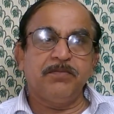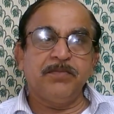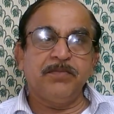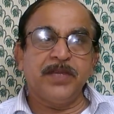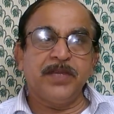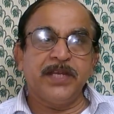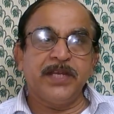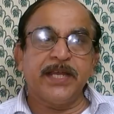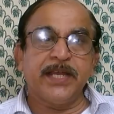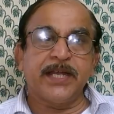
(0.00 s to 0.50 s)

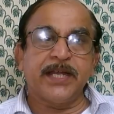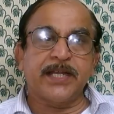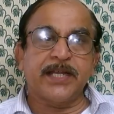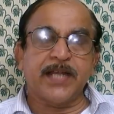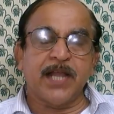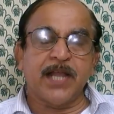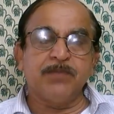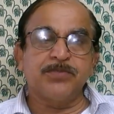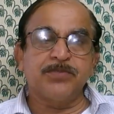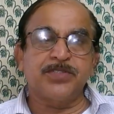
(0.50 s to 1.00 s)
many a
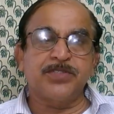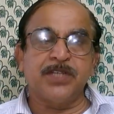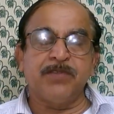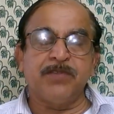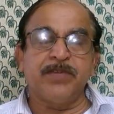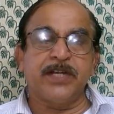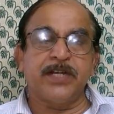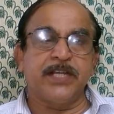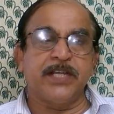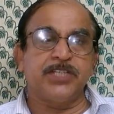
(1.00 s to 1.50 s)
times
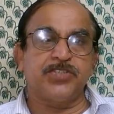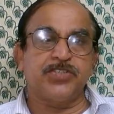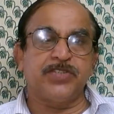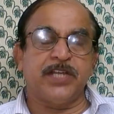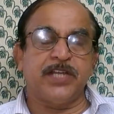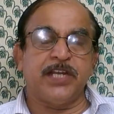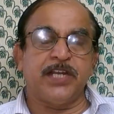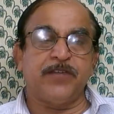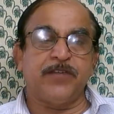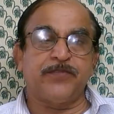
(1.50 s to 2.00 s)
nowadays
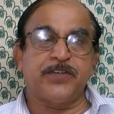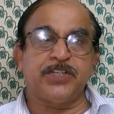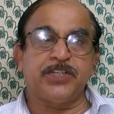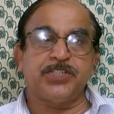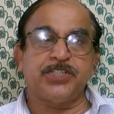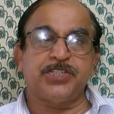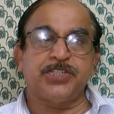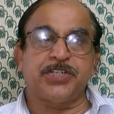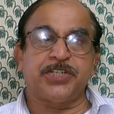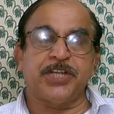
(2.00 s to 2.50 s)
the
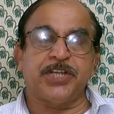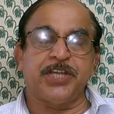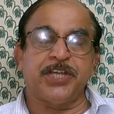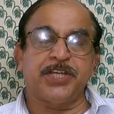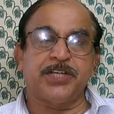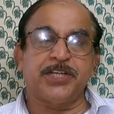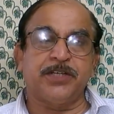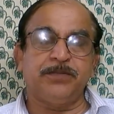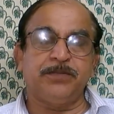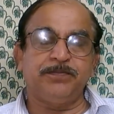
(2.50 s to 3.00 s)
leftists
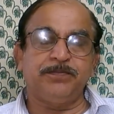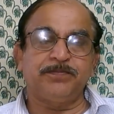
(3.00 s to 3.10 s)
take